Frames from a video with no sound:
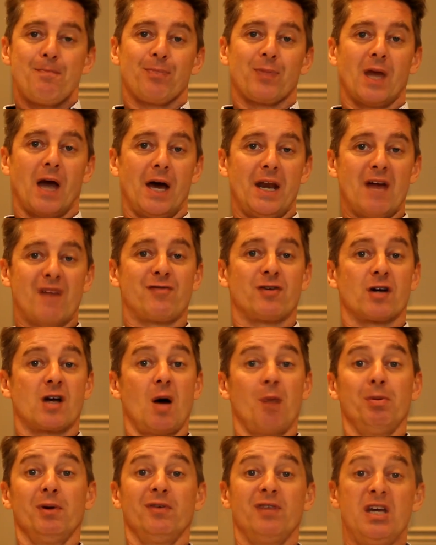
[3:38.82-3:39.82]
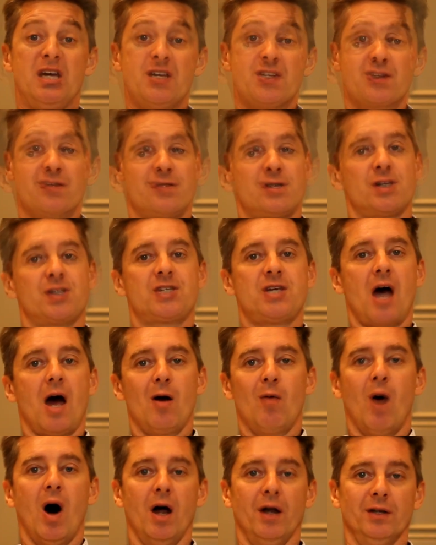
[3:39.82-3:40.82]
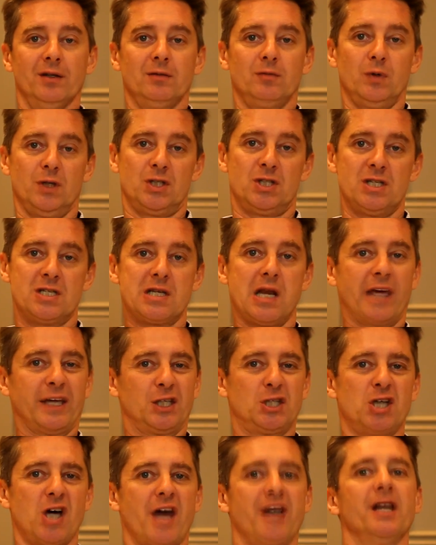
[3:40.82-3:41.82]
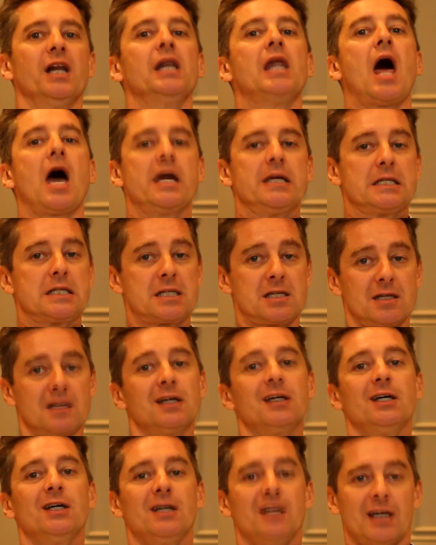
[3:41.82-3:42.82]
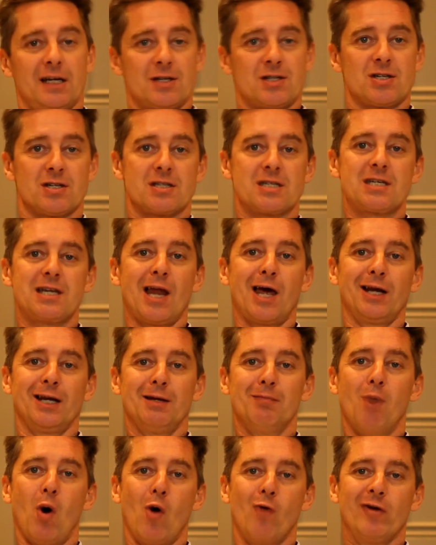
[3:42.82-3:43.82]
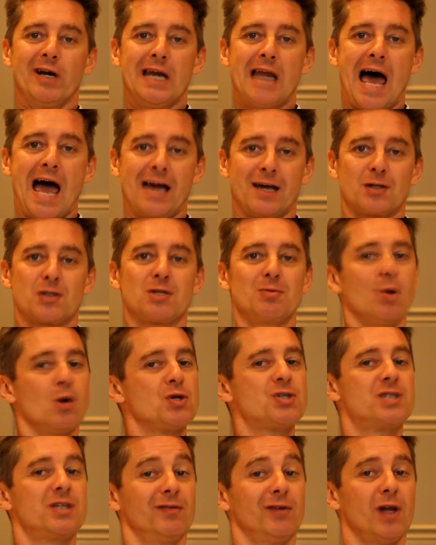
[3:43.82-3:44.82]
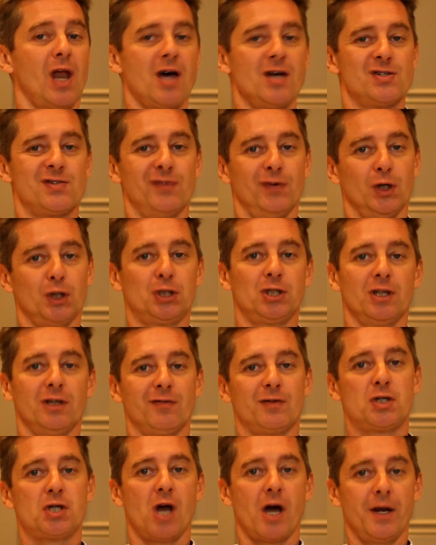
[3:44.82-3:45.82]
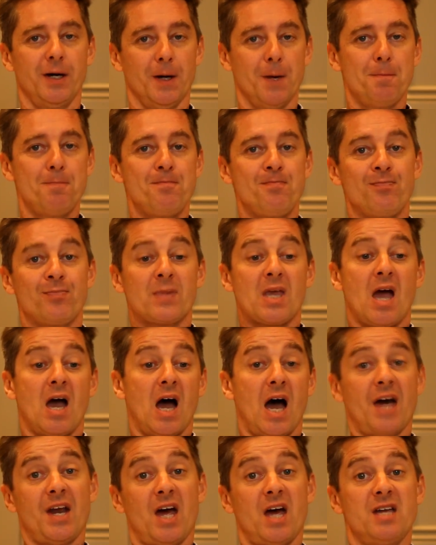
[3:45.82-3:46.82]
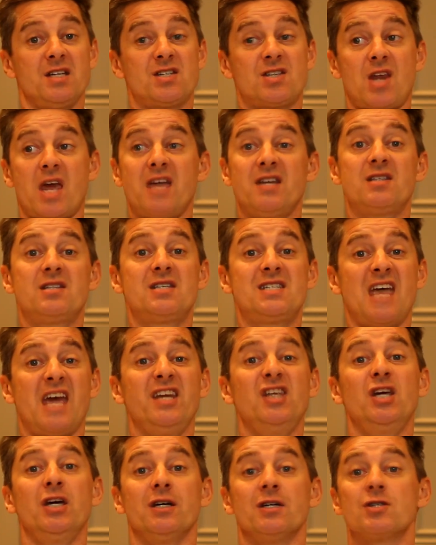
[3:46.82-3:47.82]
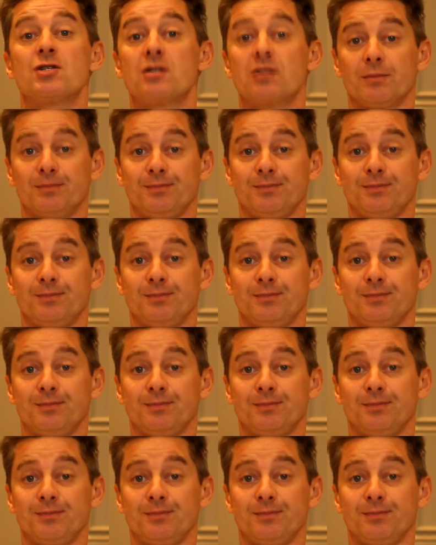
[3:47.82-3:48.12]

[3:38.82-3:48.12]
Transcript: And after a couple of years of doing Taiwan, which is like China Light, it's a slightly more relaxed, more civilized version of China. And I stayed 10 years.